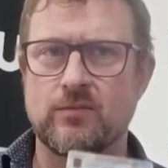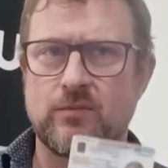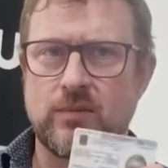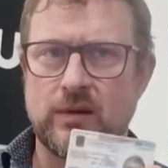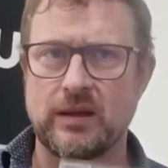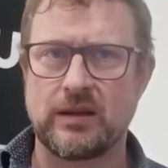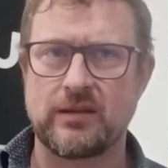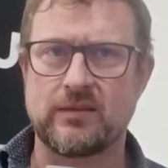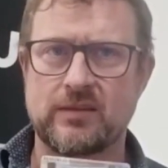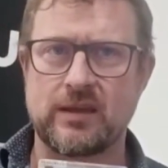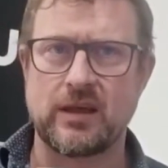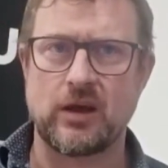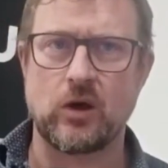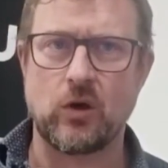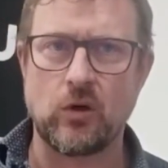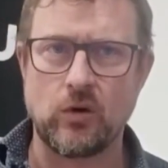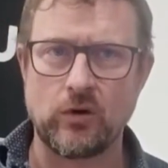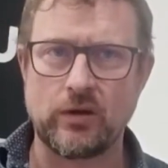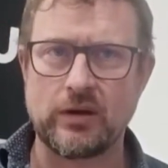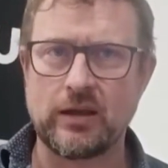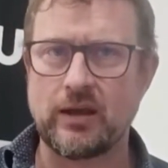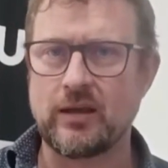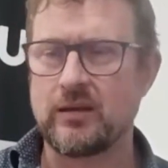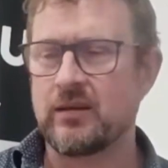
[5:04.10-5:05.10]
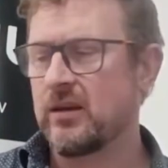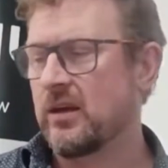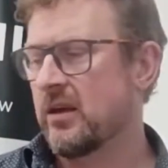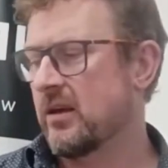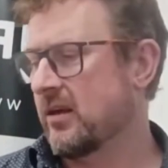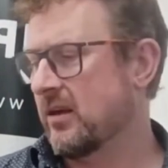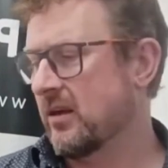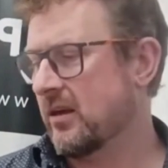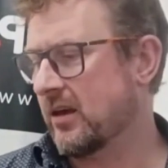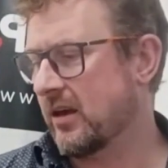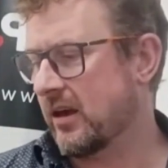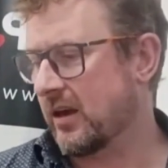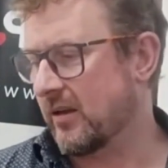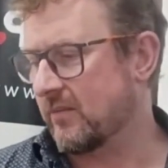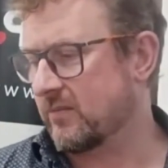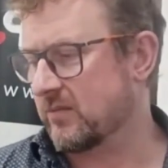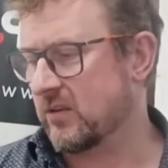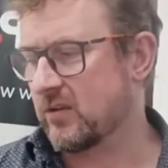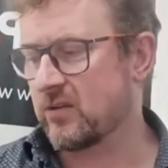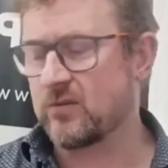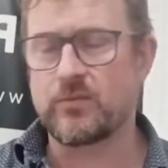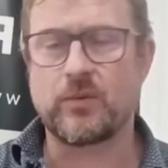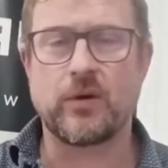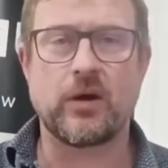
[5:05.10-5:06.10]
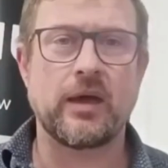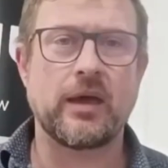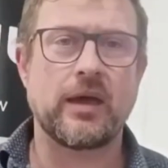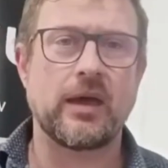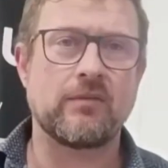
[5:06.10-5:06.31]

please get on it. And despite